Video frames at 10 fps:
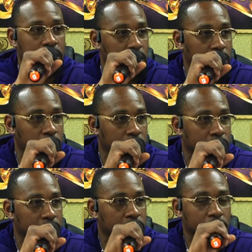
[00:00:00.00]
are dealing
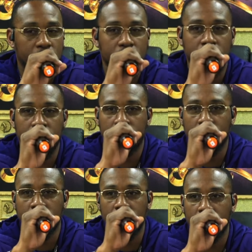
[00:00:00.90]
with,
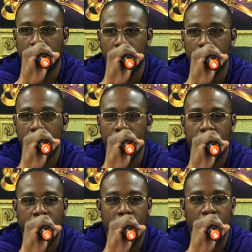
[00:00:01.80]
sisters are dealing with,
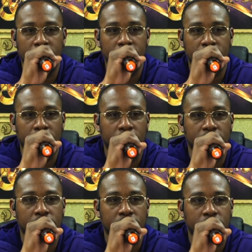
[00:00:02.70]
and a lot of these
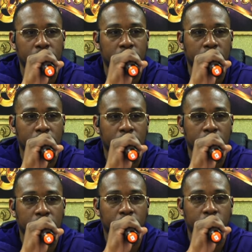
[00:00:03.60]
things
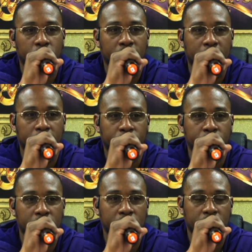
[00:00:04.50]
we got to
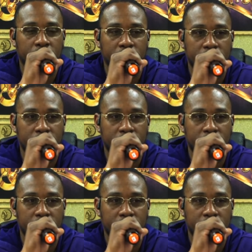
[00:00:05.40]
really look and